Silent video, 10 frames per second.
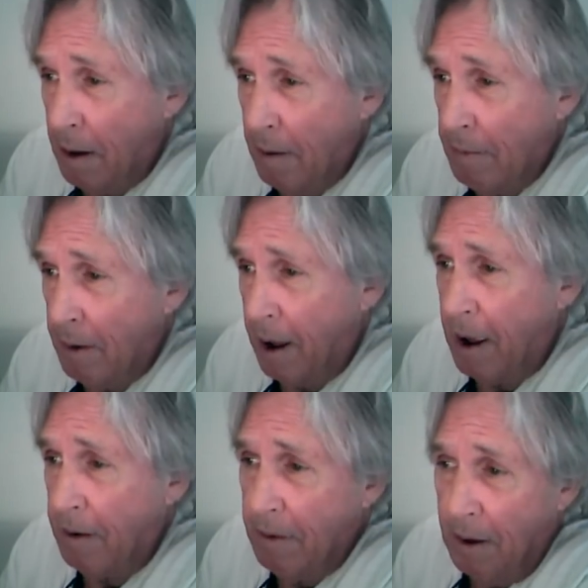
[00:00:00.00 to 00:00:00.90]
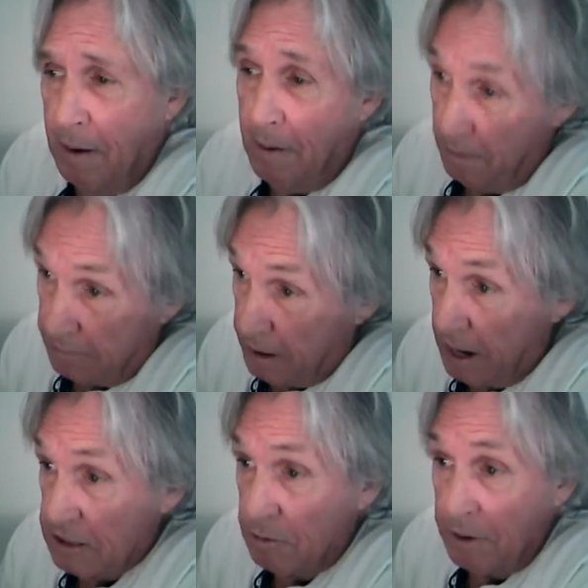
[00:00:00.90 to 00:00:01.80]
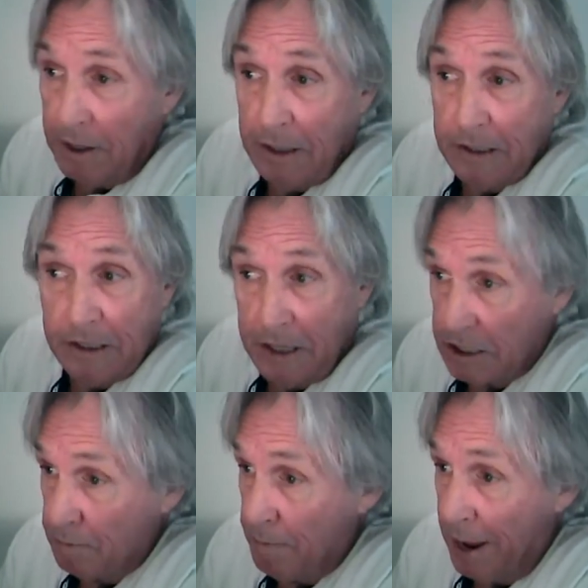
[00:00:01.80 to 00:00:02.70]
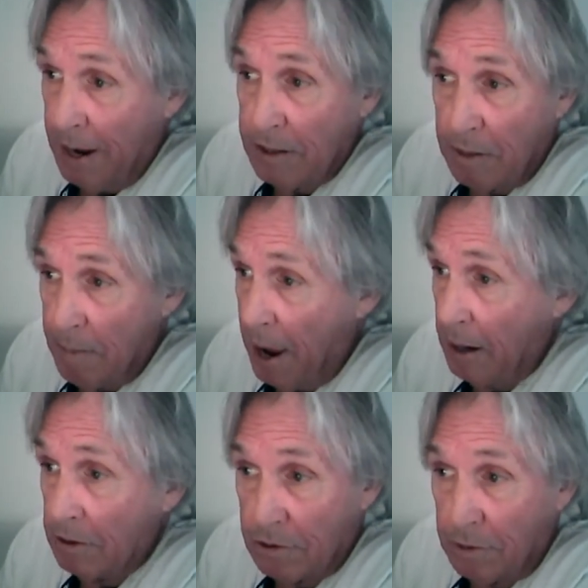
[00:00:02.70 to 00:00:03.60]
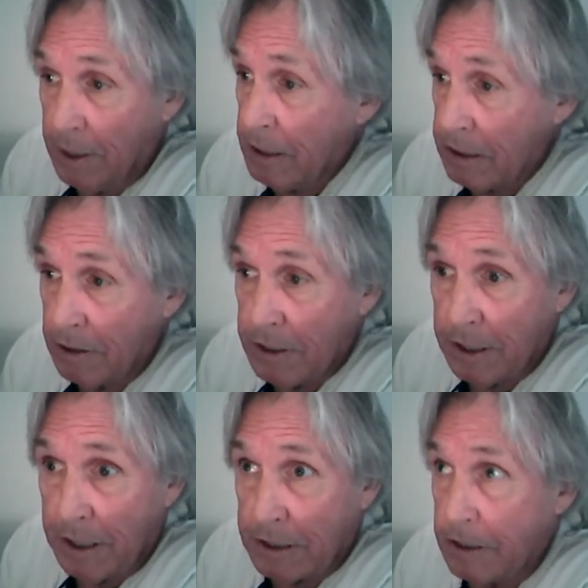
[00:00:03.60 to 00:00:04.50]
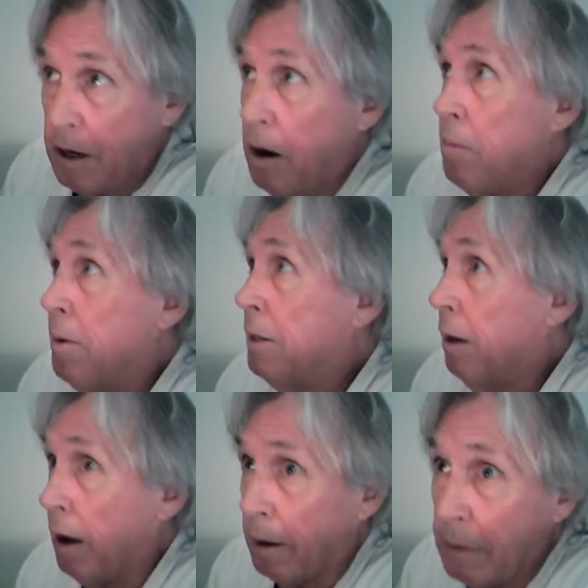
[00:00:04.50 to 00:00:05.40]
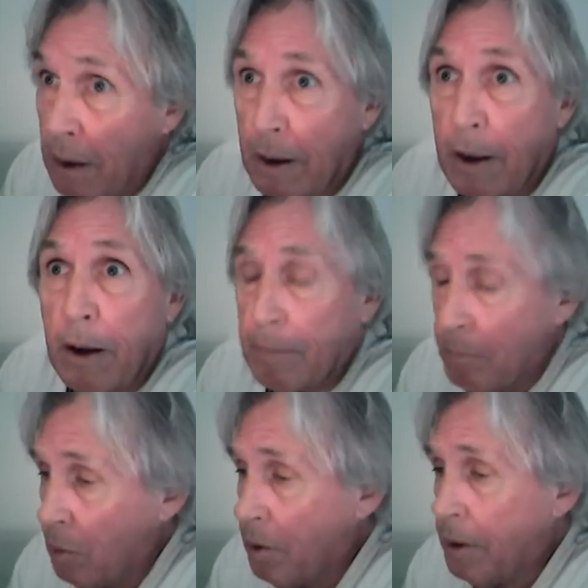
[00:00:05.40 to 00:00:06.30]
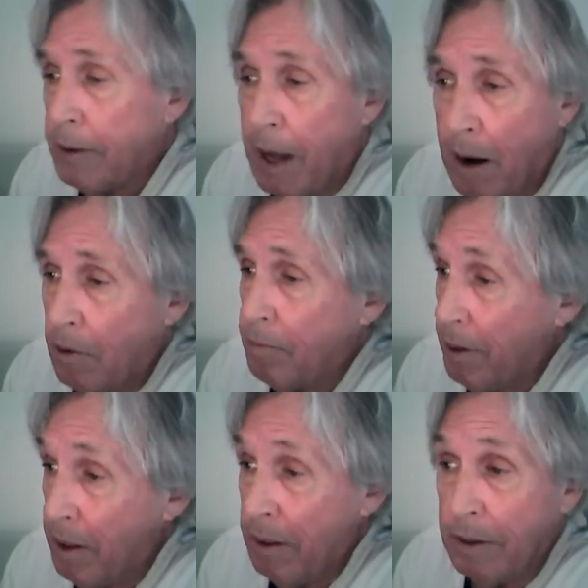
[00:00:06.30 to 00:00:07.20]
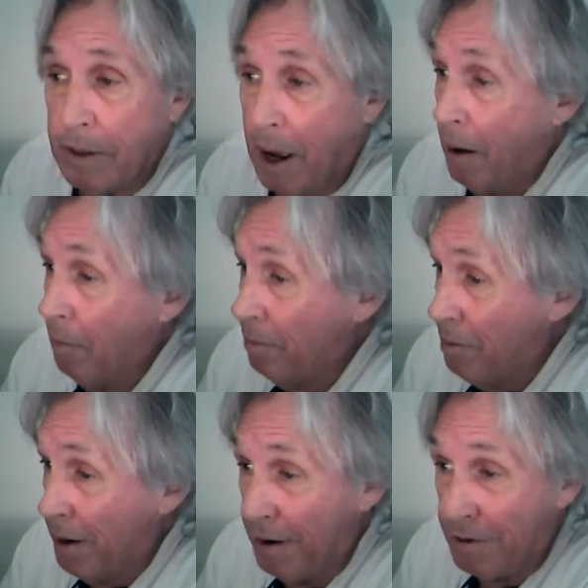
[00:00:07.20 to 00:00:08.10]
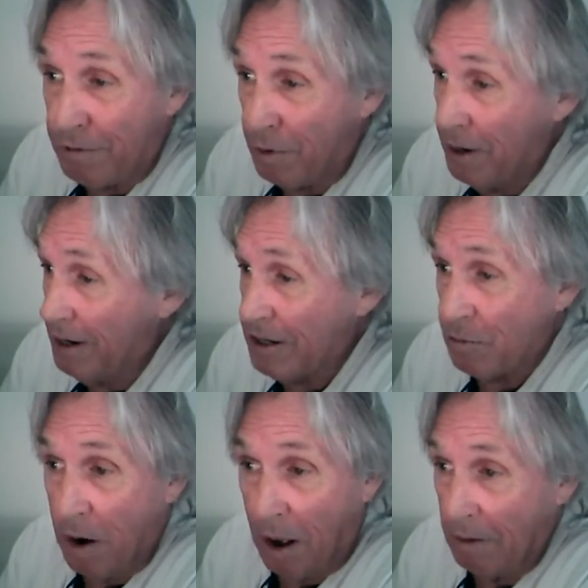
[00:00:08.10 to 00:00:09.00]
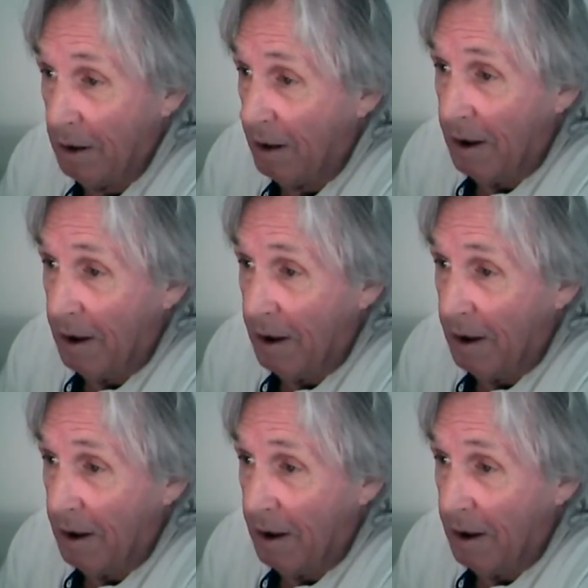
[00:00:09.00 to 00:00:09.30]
And the next one is disband tobacco trade associations. Oh my God. Boy, that would be a 3 as well.